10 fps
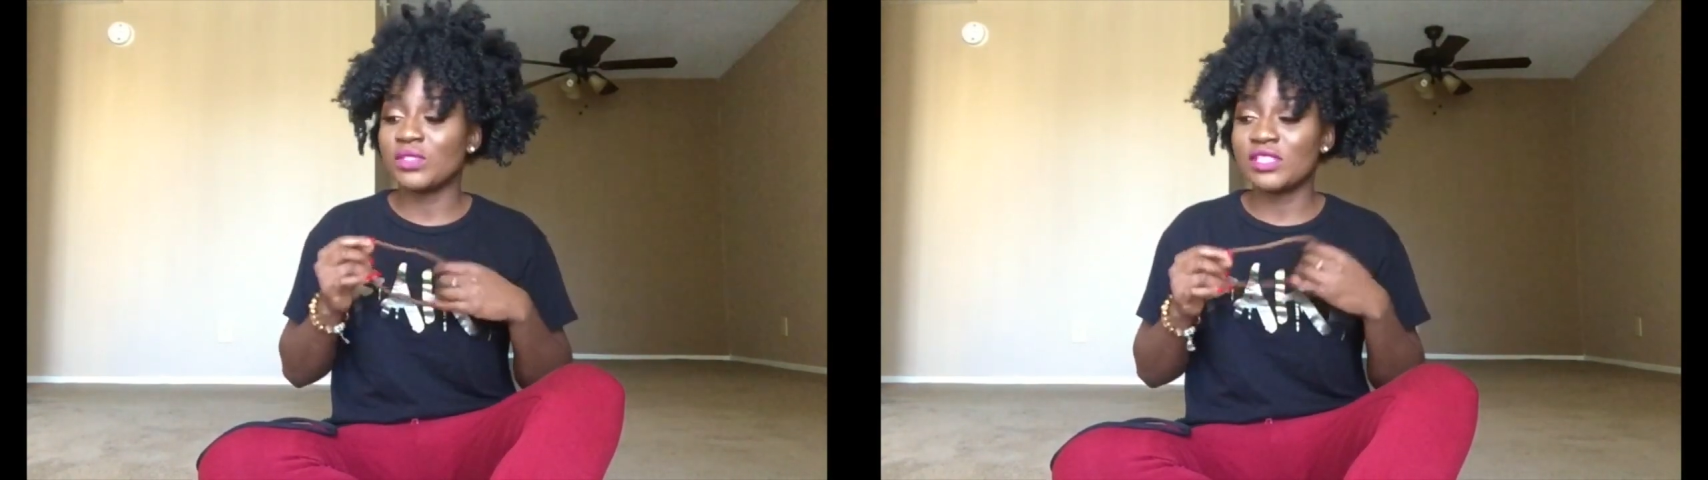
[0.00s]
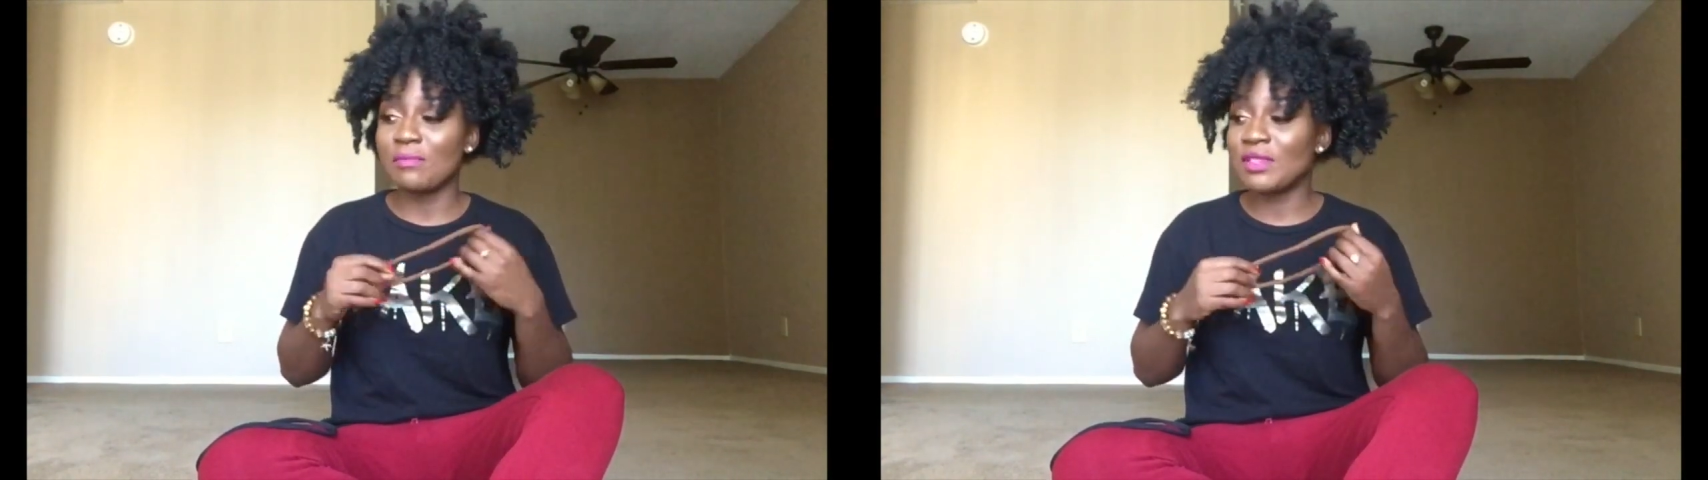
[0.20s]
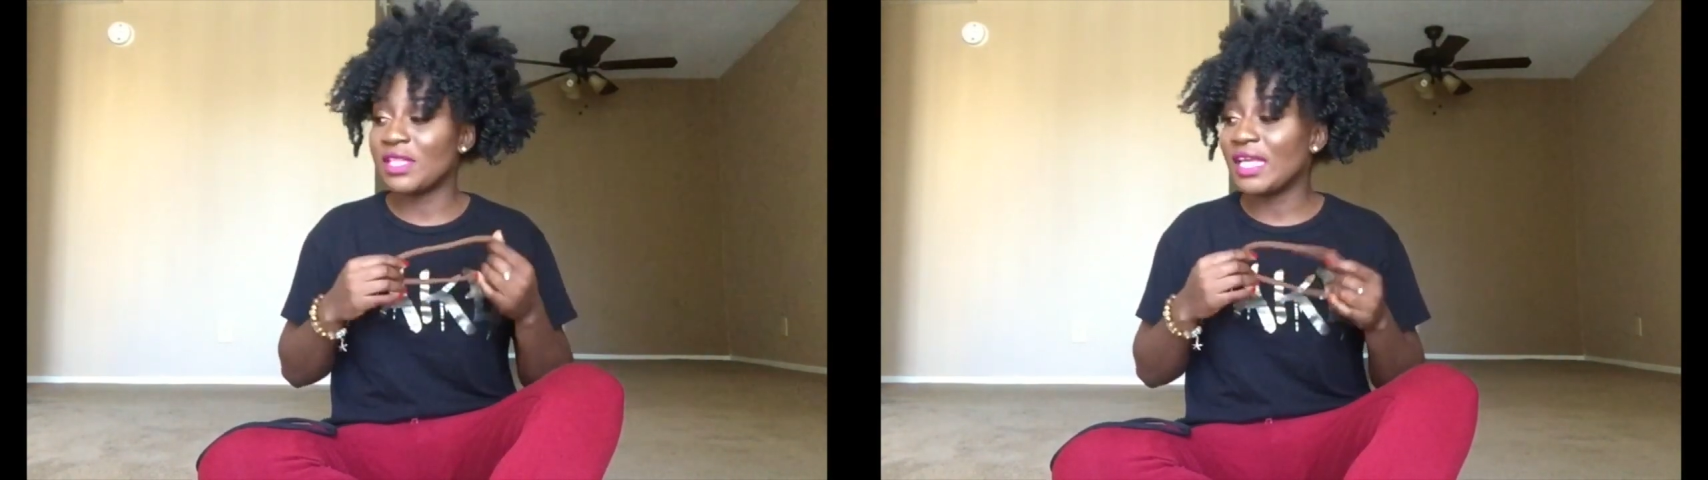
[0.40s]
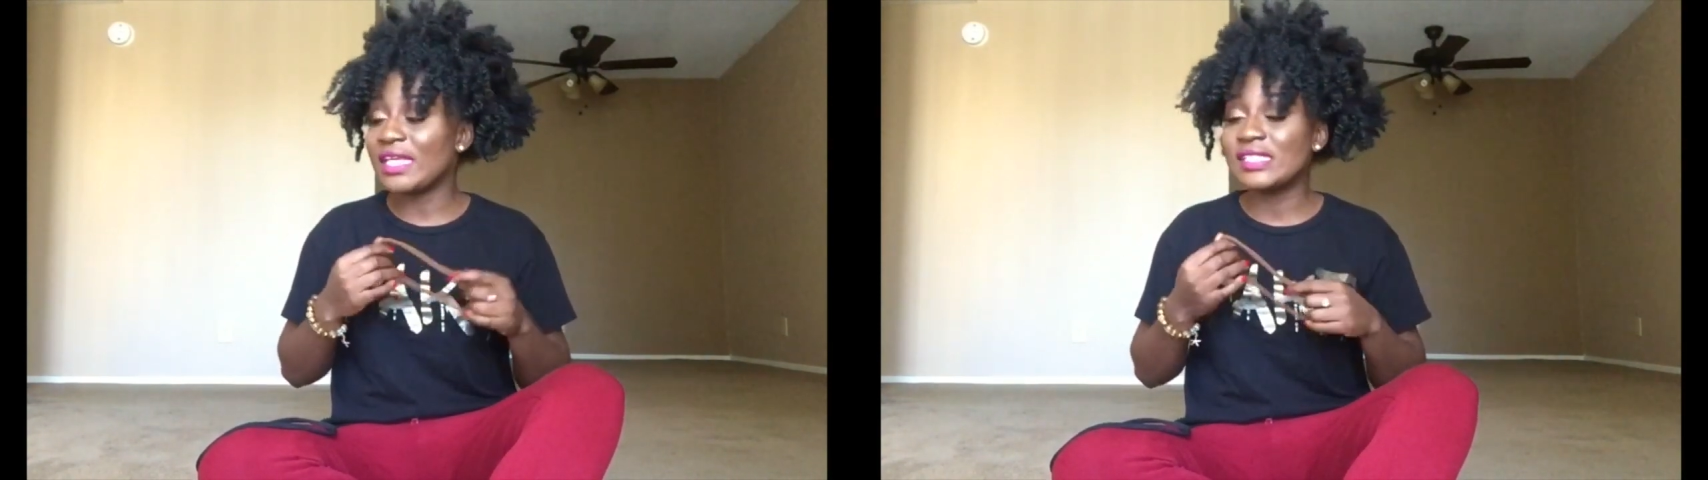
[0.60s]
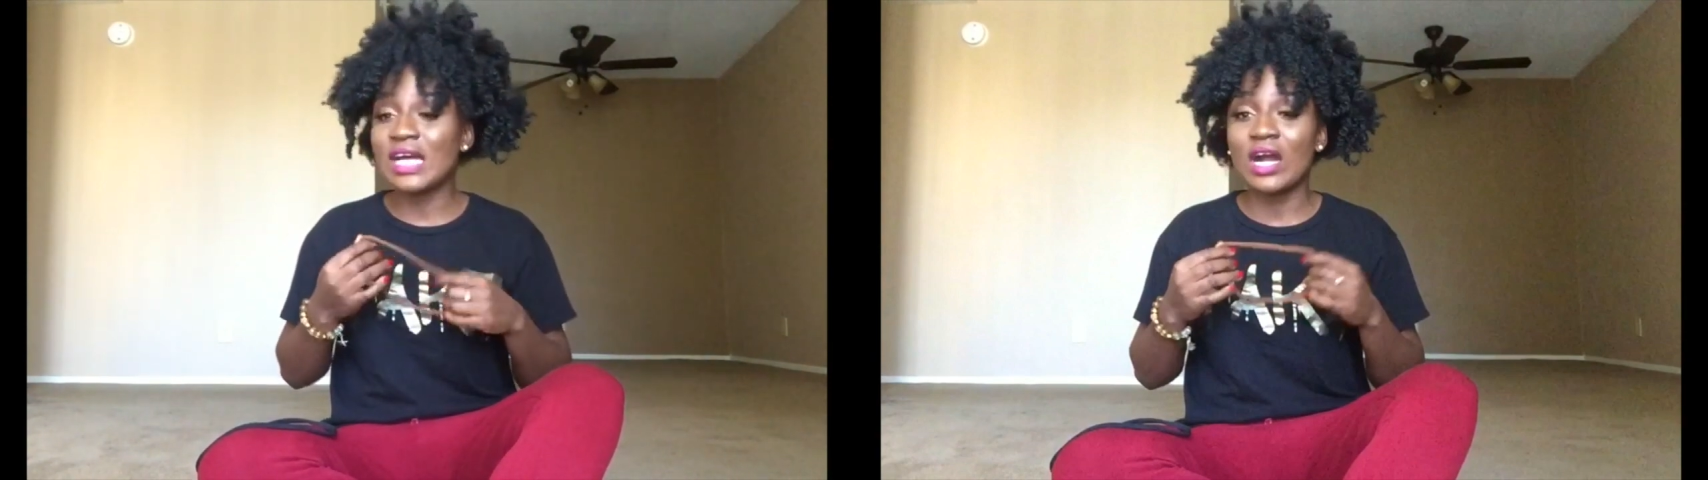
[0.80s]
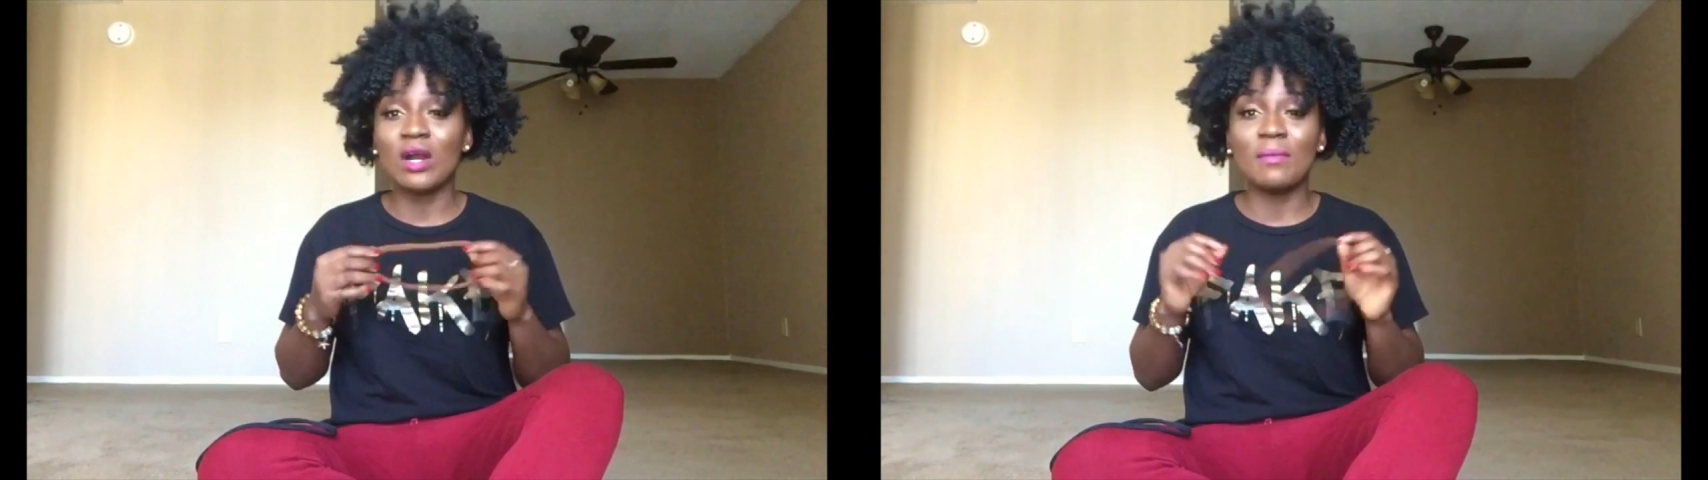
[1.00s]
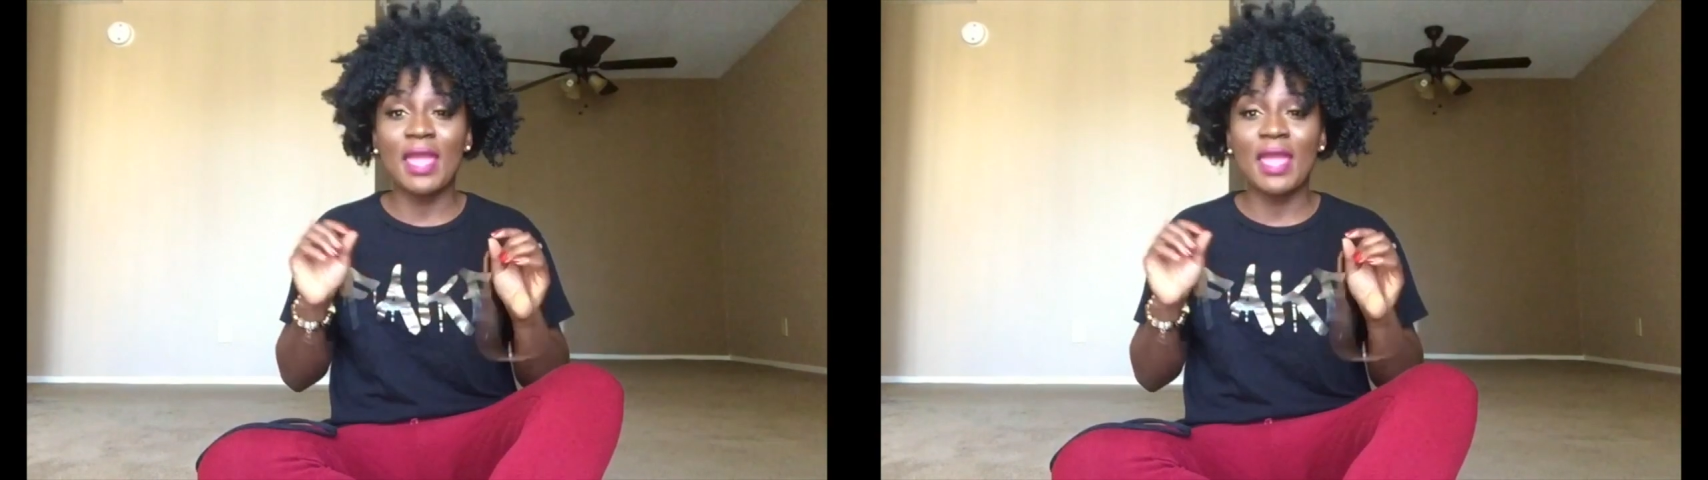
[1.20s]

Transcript: some of these um,